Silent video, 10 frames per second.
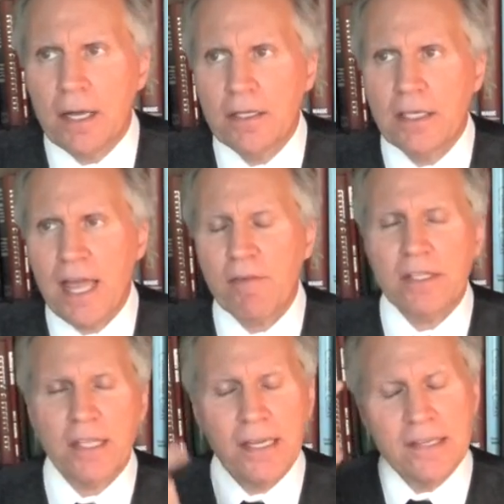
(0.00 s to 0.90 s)
you have a
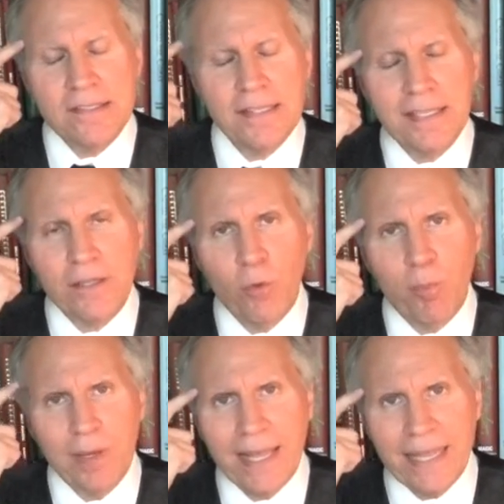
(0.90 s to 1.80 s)
tendency to go
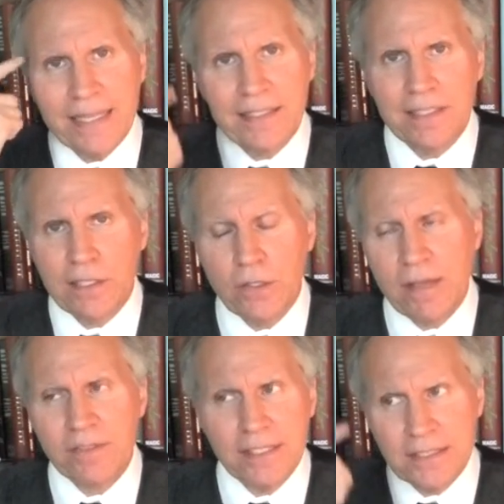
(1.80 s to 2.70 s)
blank. You know, you
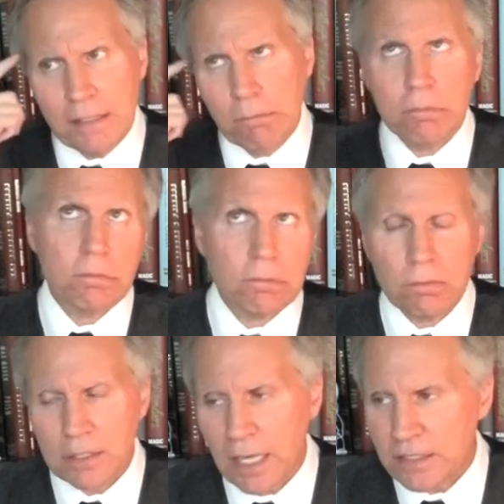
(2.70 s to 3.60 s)
have a tendency to go,
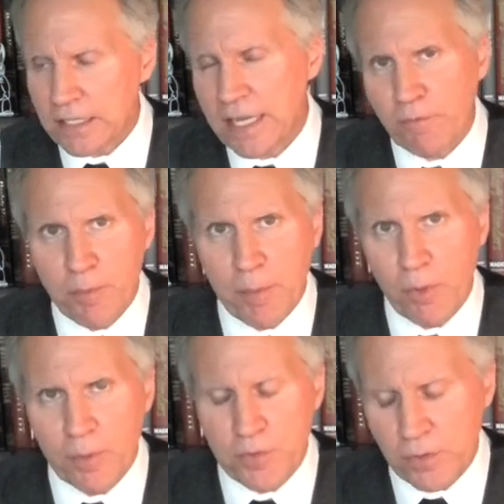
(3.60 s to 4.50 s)
oh, gosh, I can't
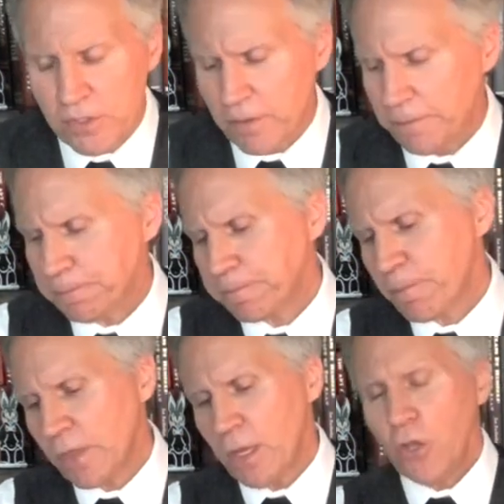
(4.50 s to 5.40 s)
remember what I'm supposed to do.
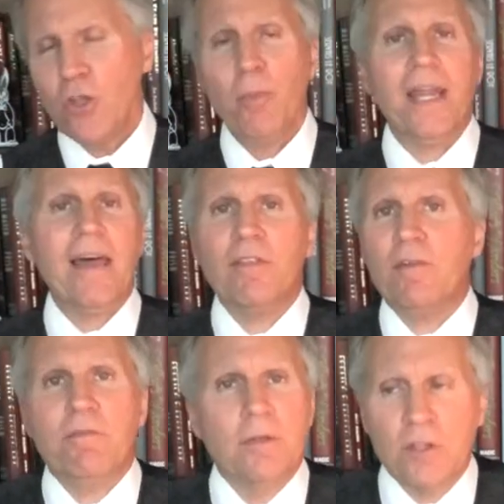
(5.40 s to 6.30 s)
You might
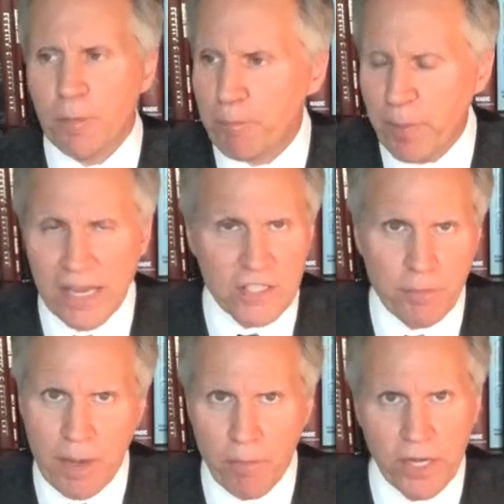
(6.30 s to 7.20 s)
have the
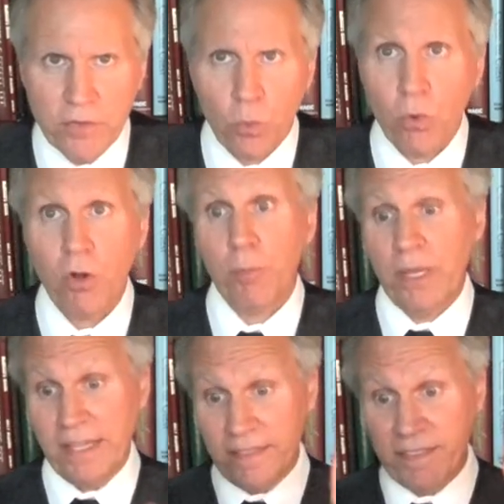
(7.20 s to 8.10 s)
best memory in the world,
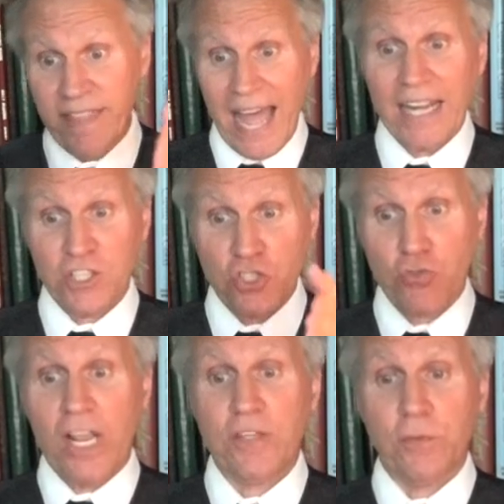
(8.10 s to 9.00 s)
but in that
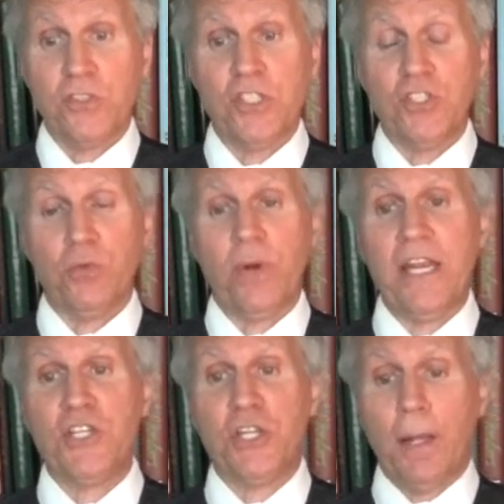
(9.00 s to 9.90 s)
stressful
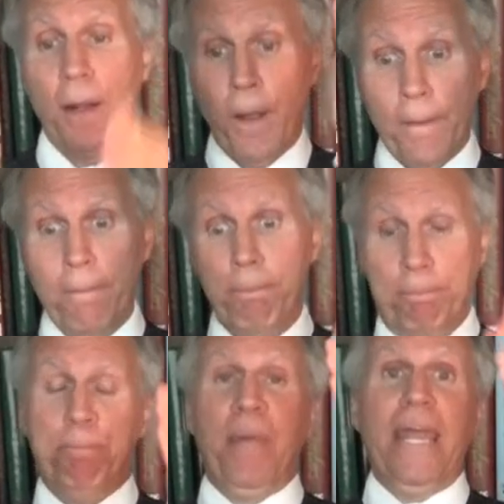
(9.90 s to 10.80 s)
situation,
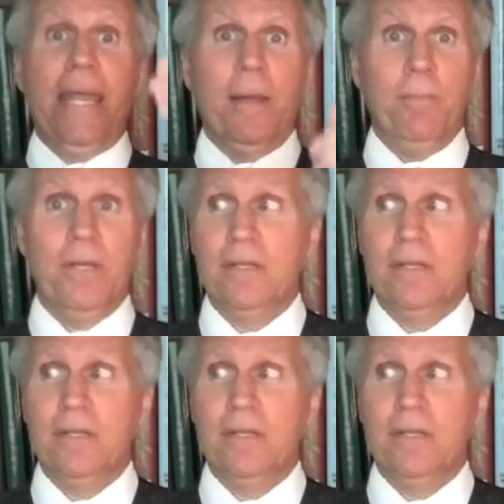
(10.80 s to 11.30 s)
bam,